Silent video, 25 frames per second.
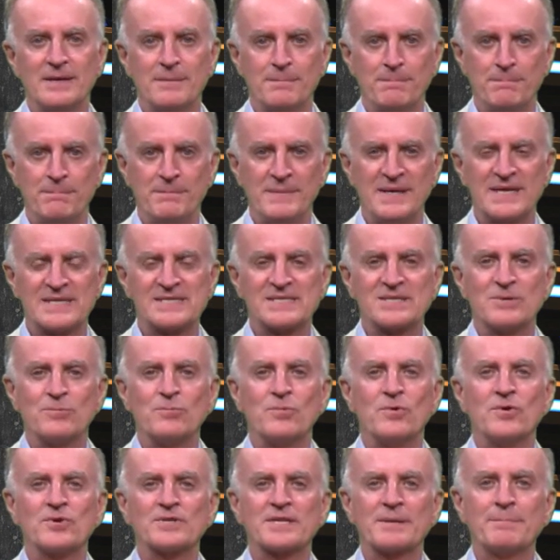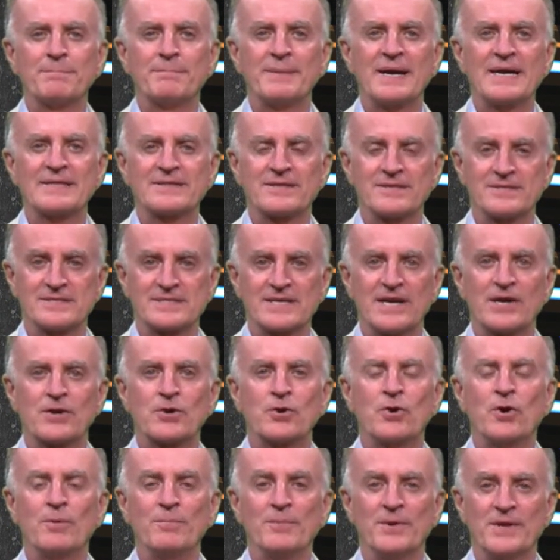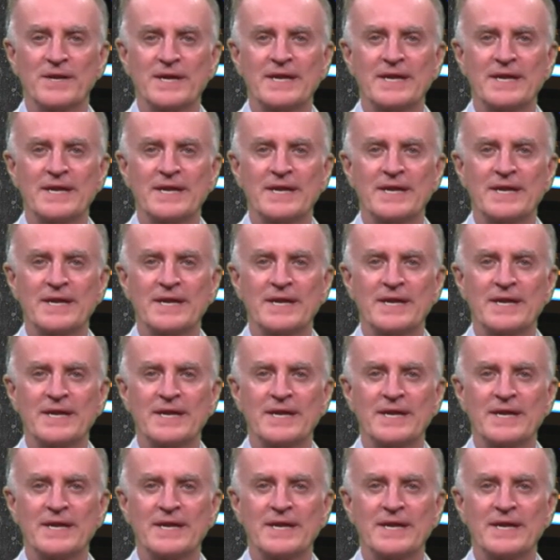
Mixed water patterns are common